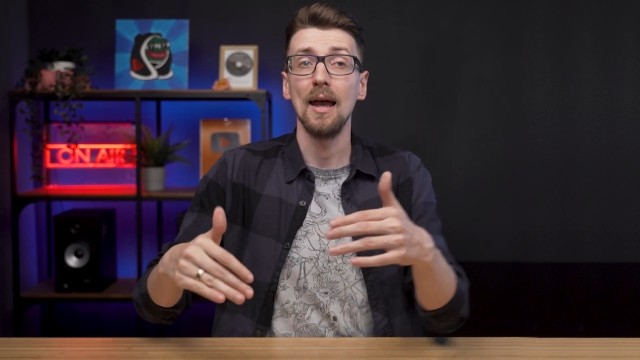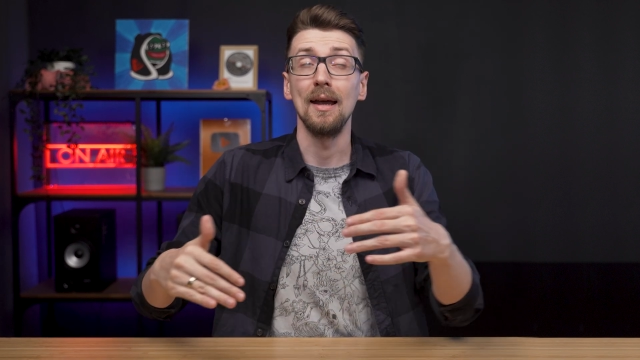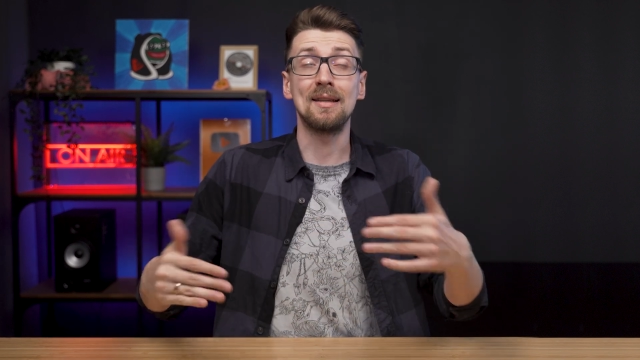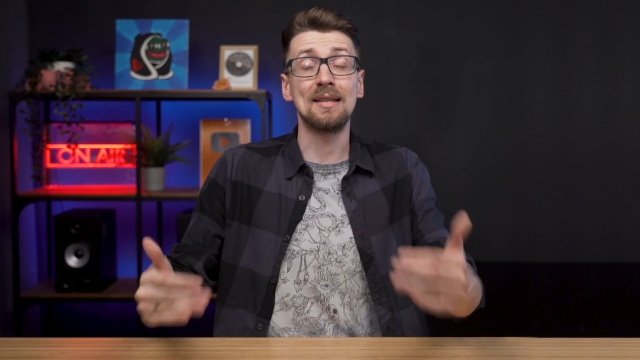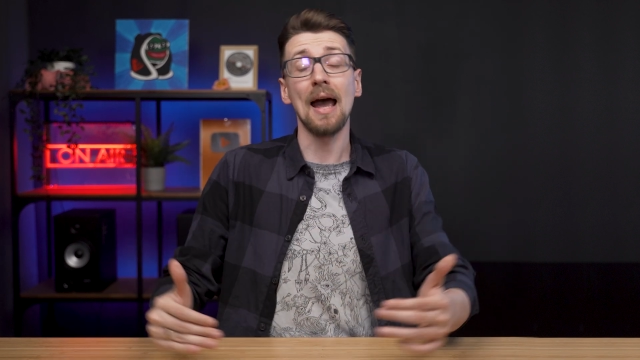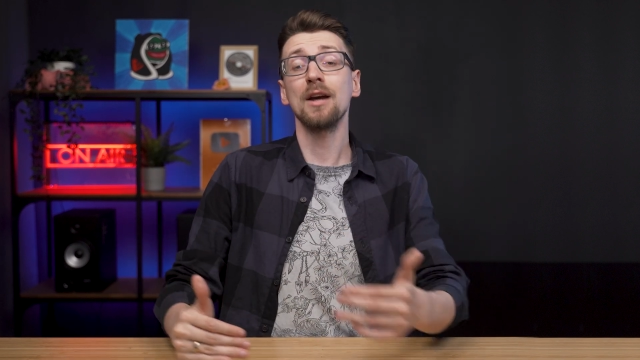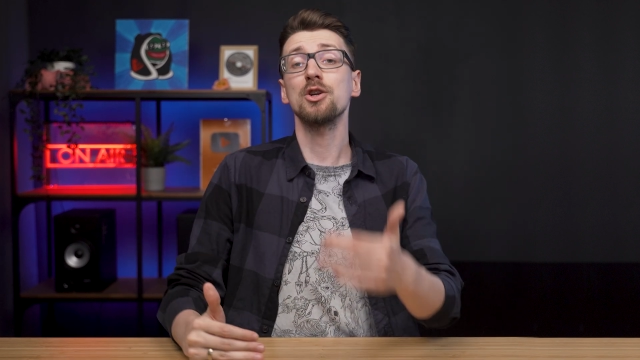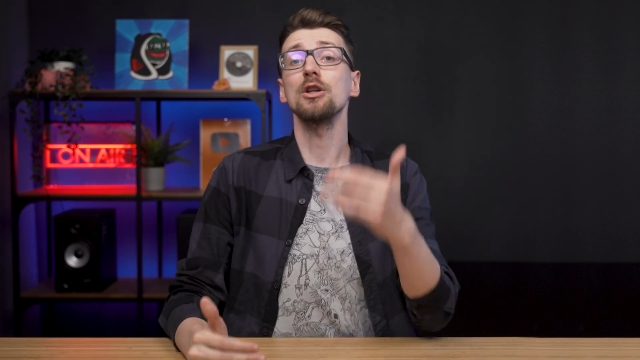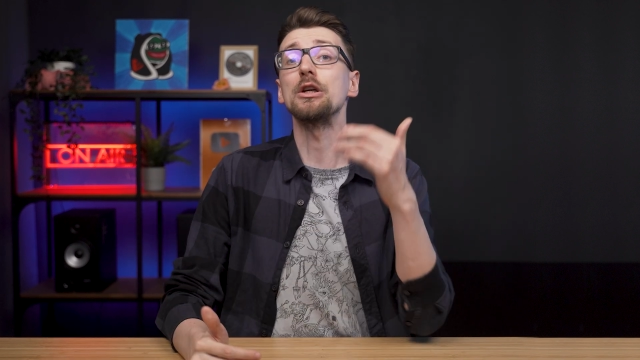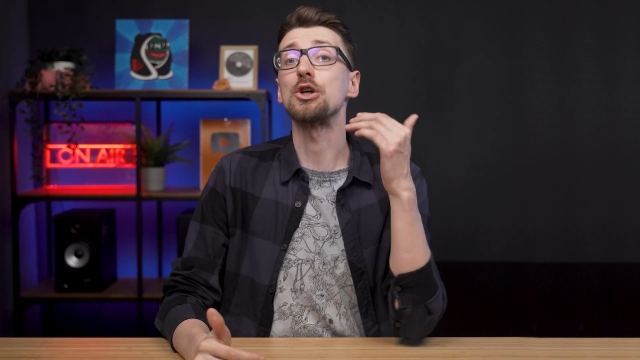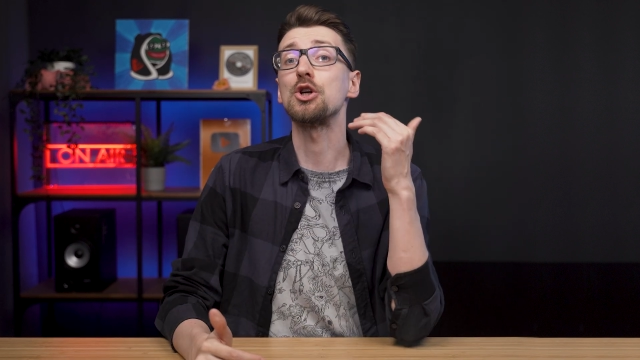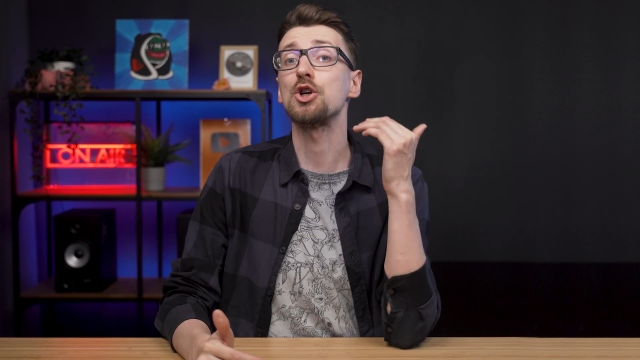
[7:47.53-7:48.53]
it's
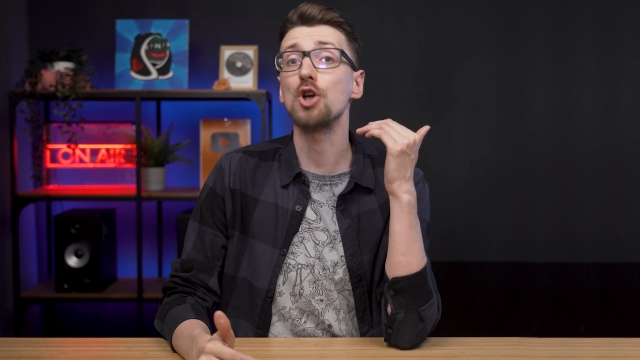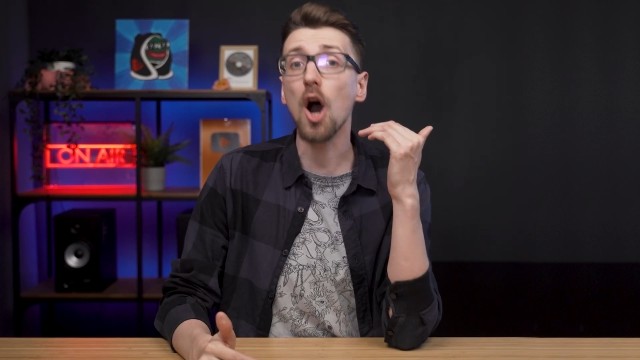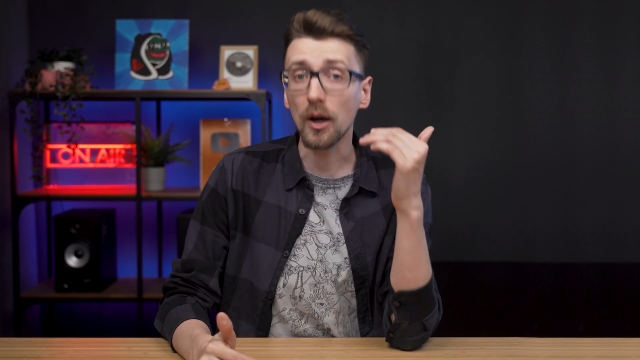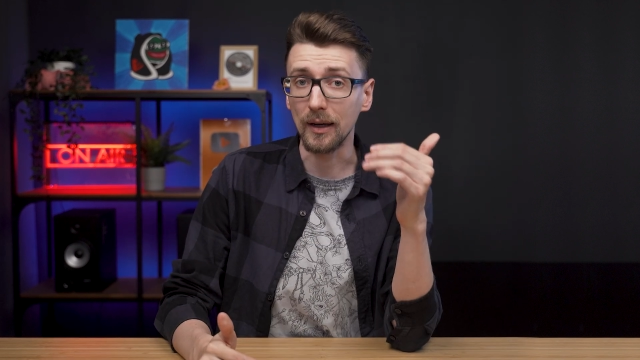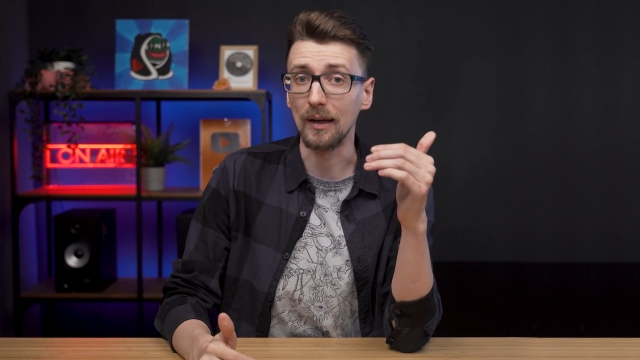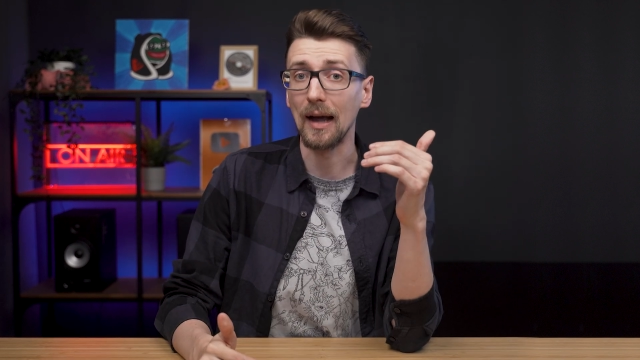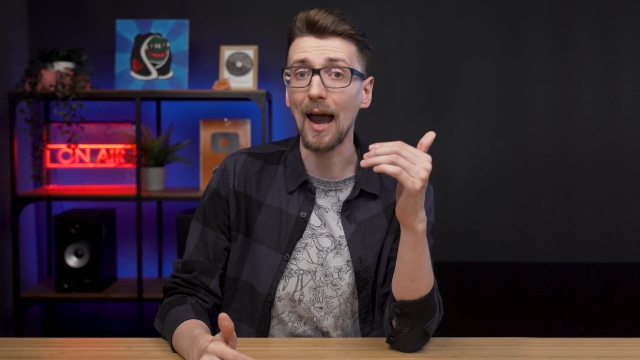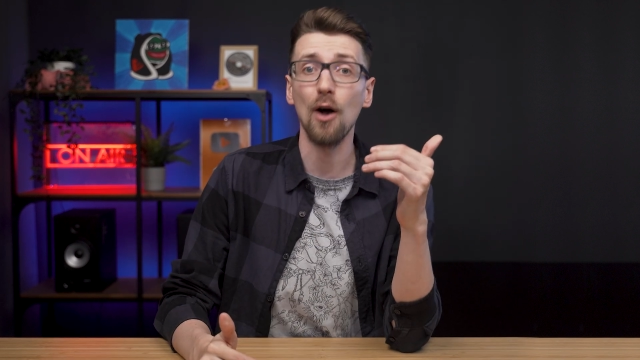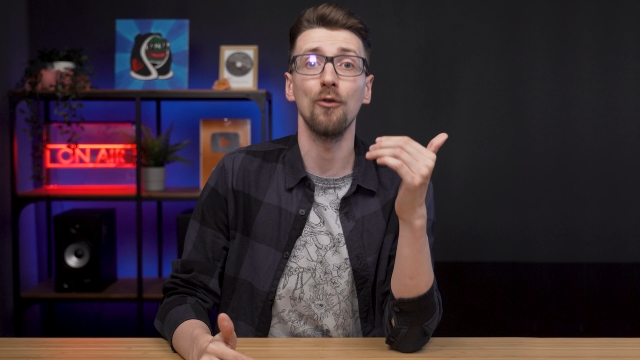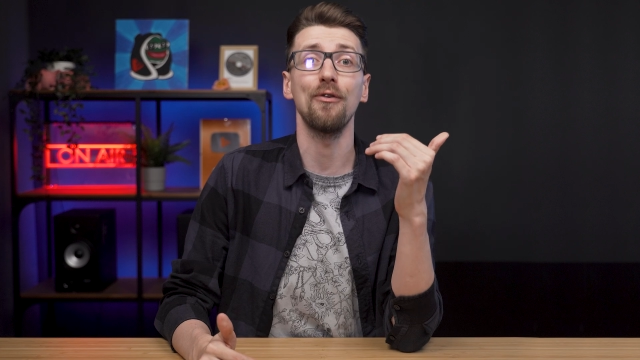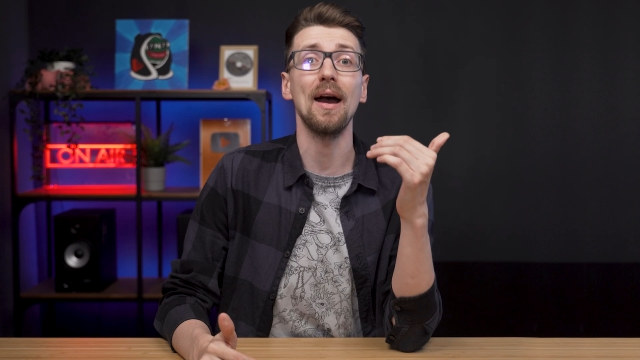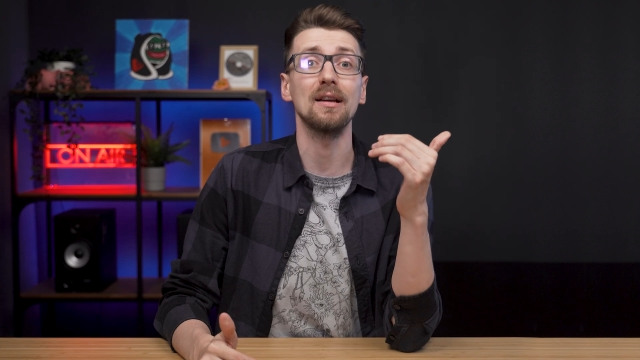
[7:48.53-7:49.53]
actually shocking how
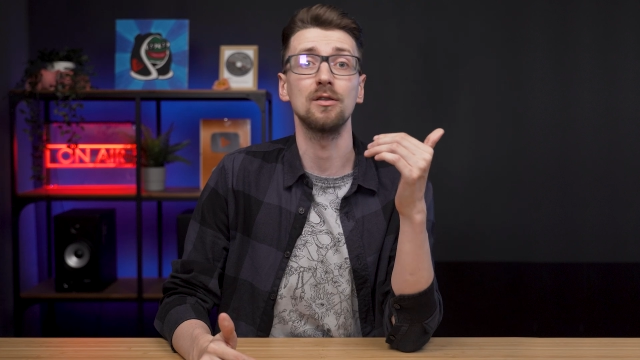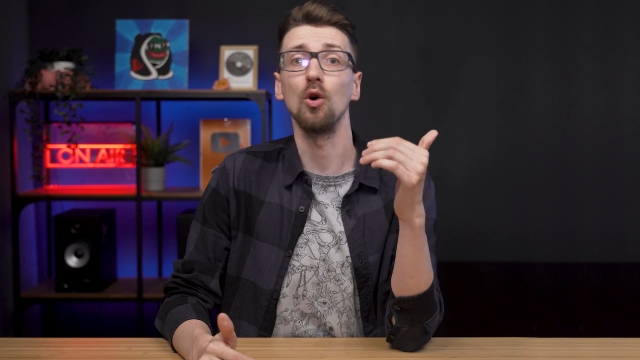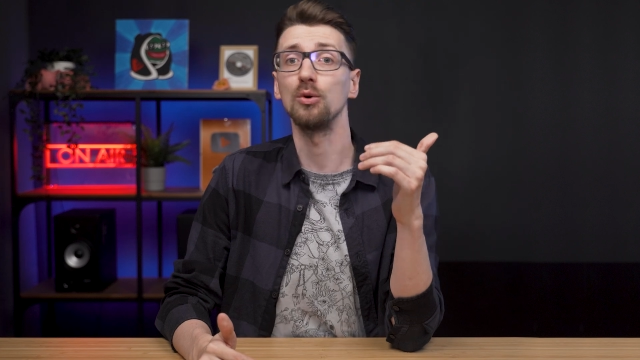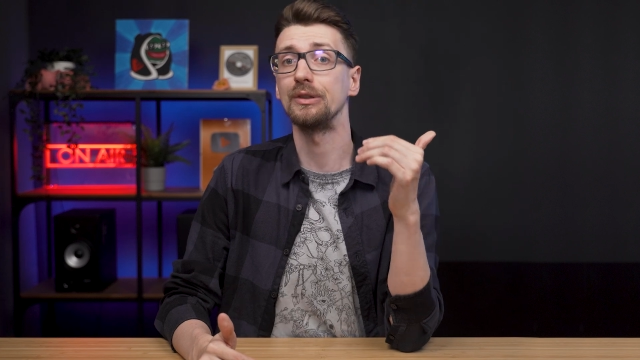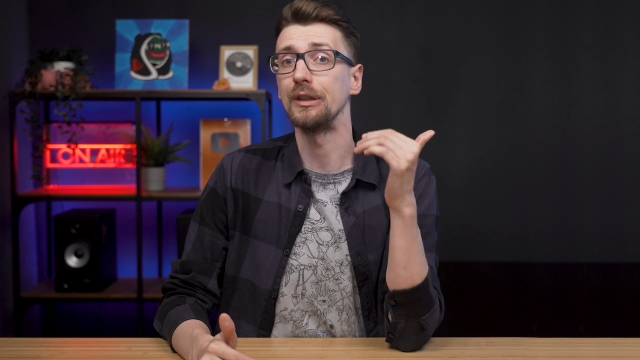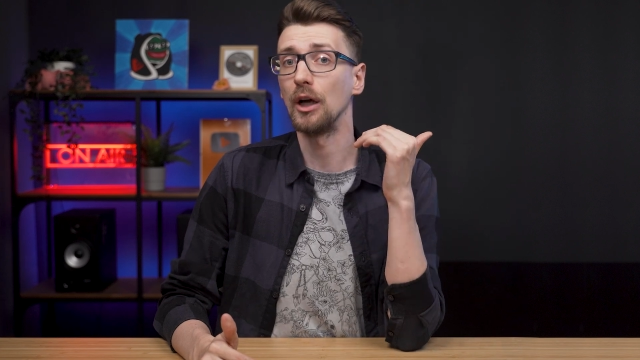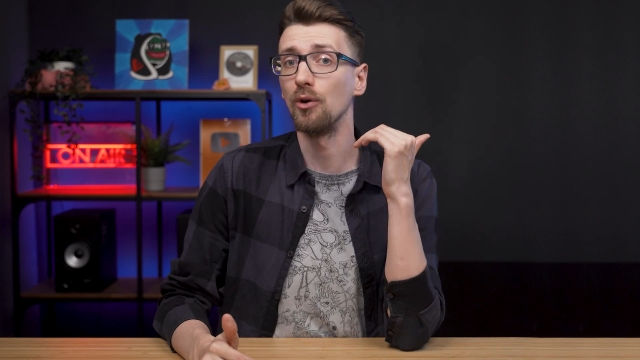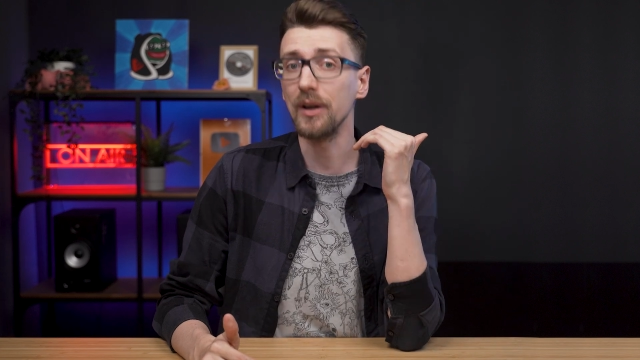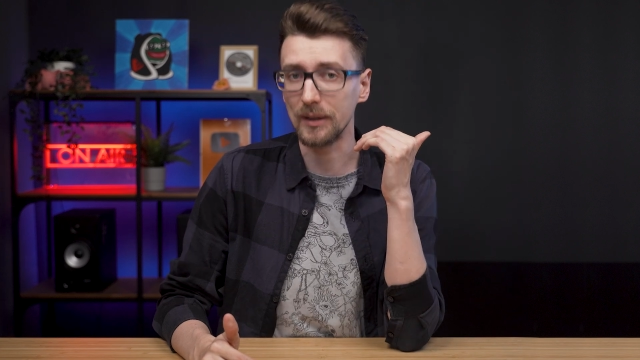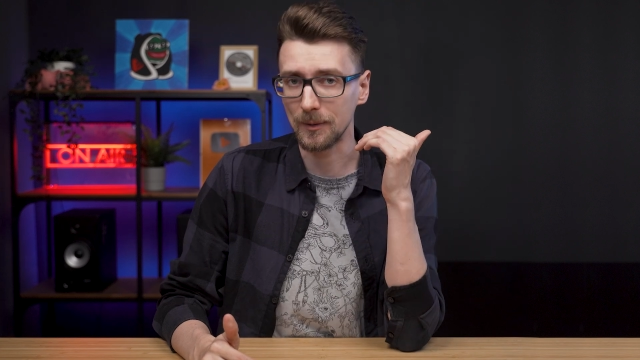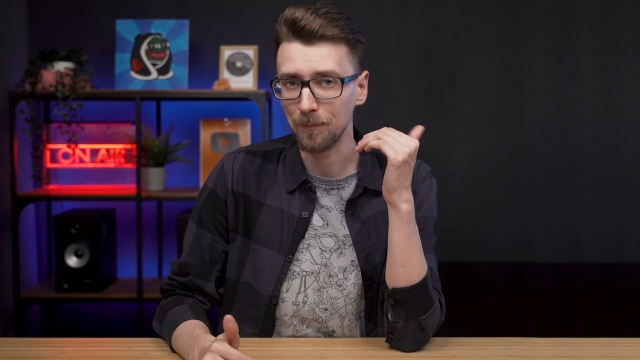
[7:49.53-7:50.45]
fast Hostinger is,